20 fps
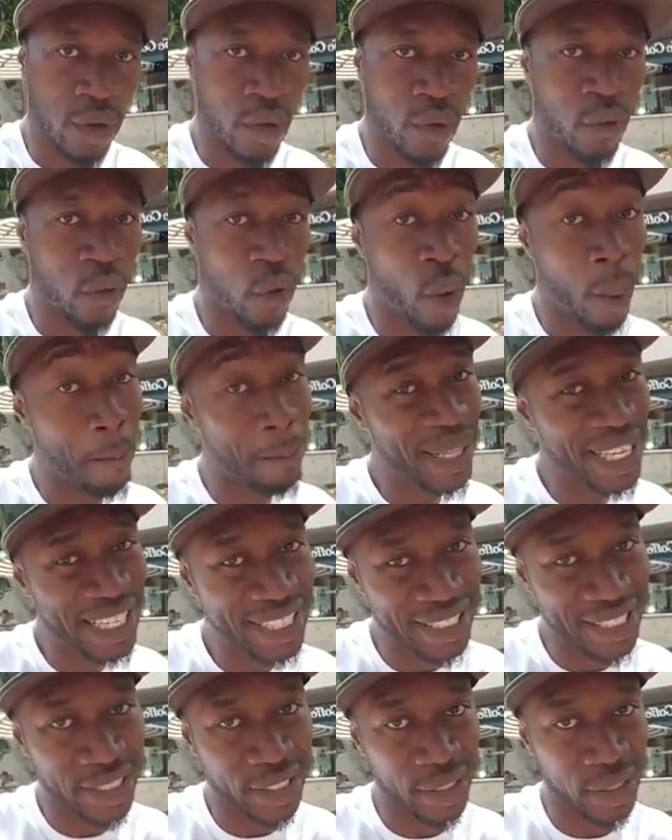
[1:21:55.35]
for
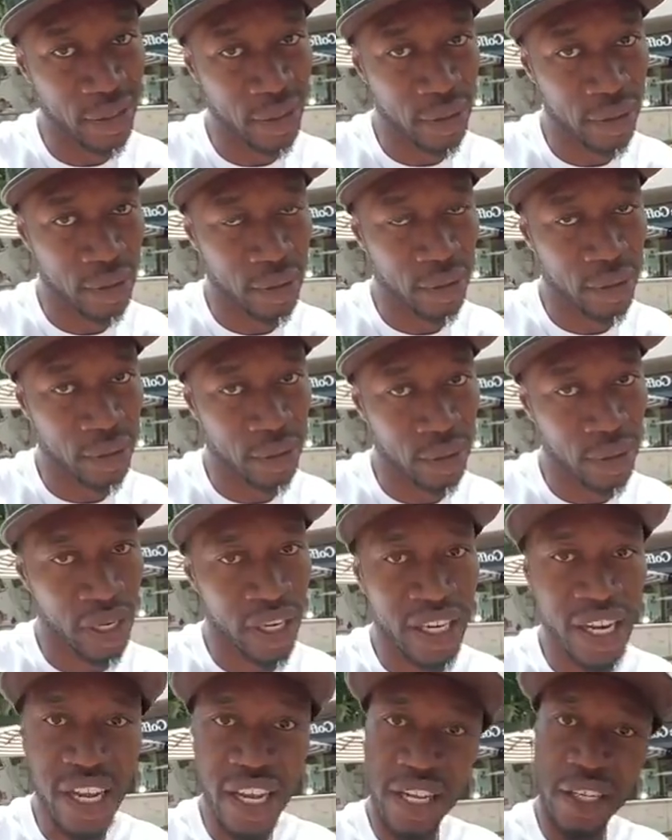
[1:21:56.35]
bliss
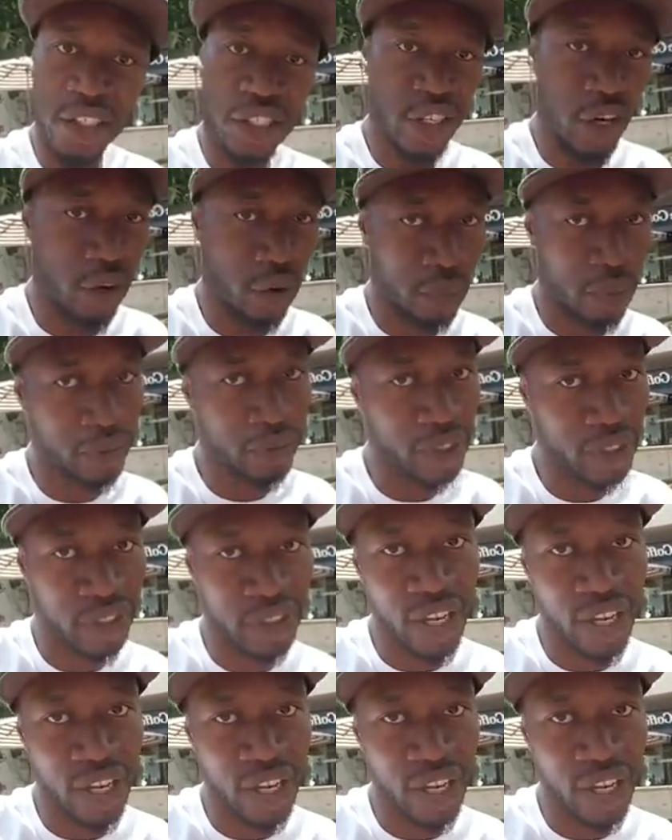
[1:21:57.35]
in the interim of this